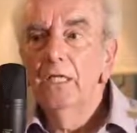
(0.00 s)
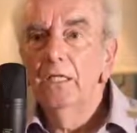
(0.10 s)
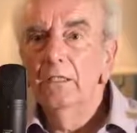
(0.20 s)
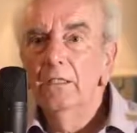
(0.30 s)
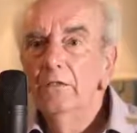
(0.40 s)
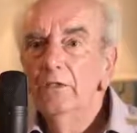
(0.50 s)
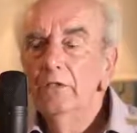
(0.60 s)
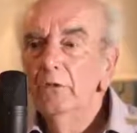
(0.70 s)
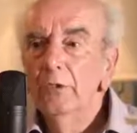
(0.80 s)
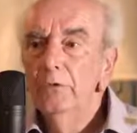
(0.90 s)
and
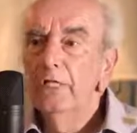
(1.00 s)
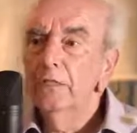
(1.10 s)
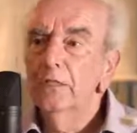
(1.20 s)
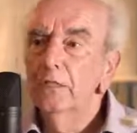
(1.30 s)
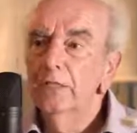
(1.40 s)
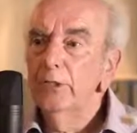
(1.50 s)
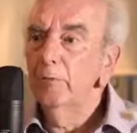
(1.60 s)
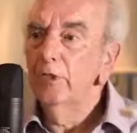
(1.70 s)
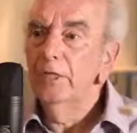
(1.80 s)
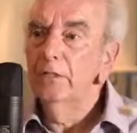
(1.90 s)
you won't get stars. They're
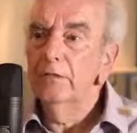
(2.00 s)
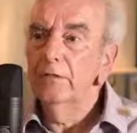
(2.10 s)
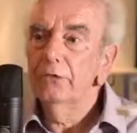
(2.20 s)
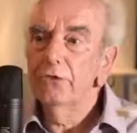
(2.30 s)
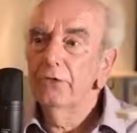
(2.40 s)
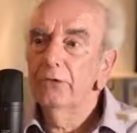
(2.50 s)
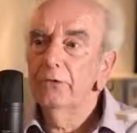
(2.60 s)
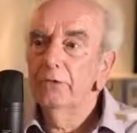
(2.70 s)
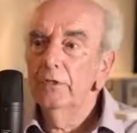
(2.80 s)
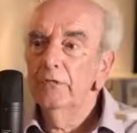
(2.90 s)
not bright enough to
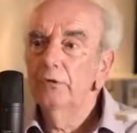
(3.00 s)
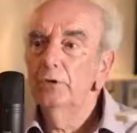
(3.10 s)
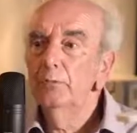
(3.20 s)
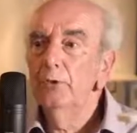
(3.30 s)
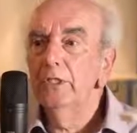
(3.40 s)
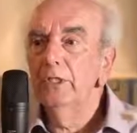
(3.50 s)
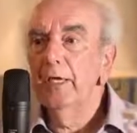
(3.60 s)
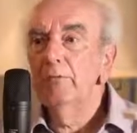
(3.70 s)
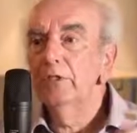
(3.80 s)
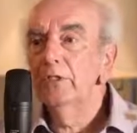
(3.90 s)
show. If you just point a
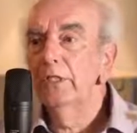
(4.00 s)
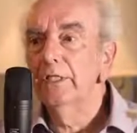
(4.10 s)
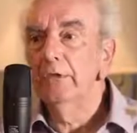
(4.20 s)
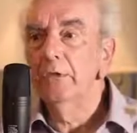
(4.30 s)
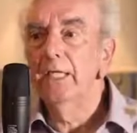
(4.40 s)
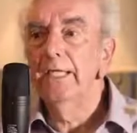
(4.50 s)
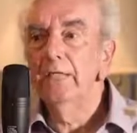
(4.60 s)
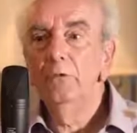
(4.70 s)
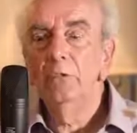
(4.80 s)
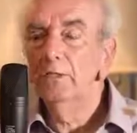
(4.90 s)
camera at the sky and go
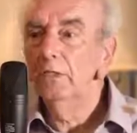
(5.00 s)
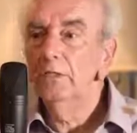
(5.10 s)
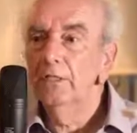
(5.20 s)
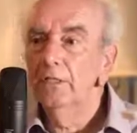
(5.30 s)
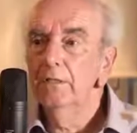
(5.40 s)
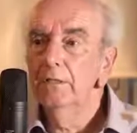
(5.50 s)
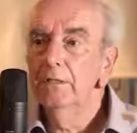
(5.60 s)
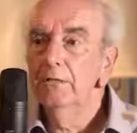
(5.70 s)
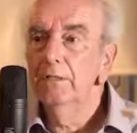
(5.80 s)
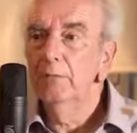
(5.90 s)
clip, you won't get any
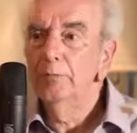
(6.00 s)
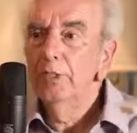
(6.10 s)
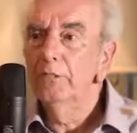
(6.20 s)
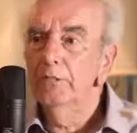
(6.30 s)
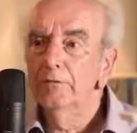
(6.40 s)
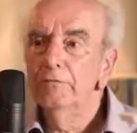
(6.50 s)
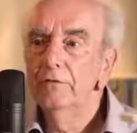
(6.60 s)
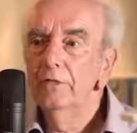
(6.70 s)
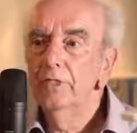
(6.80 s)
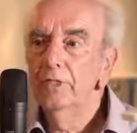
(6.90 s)
stars. They're not bright
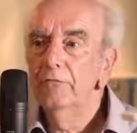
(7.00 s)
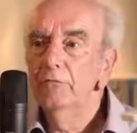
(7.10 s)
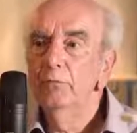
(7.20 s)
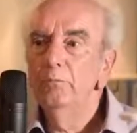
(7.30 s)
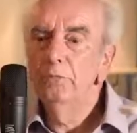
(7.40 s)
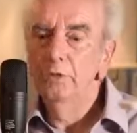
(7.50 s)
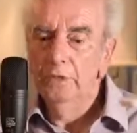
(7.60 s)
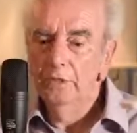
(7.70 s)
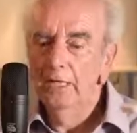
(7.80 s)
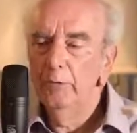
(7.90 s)
enough. If you
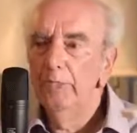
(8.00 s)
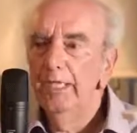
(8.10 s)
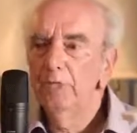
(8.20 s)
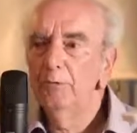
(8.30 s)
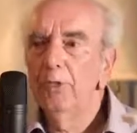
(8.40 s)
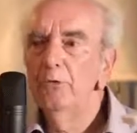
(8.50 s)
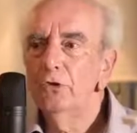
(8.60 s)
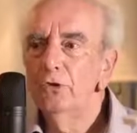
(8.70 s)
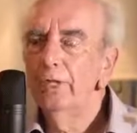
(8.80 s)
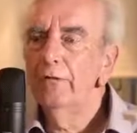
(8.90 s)
do a 10-minute
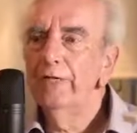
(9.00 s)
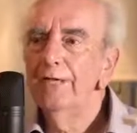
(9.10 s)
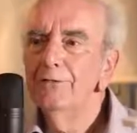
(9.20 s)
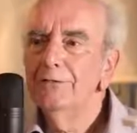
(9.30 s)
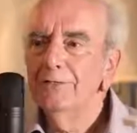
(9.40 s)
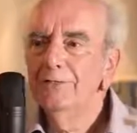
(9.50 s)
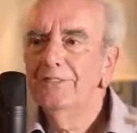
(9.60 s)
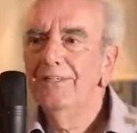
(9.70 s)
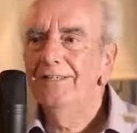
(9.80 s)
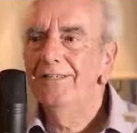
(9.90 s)
exposure, you get thousands of
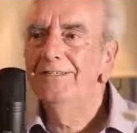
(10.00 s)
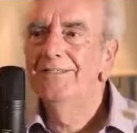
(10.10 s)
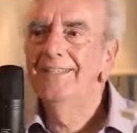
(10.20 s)
stars.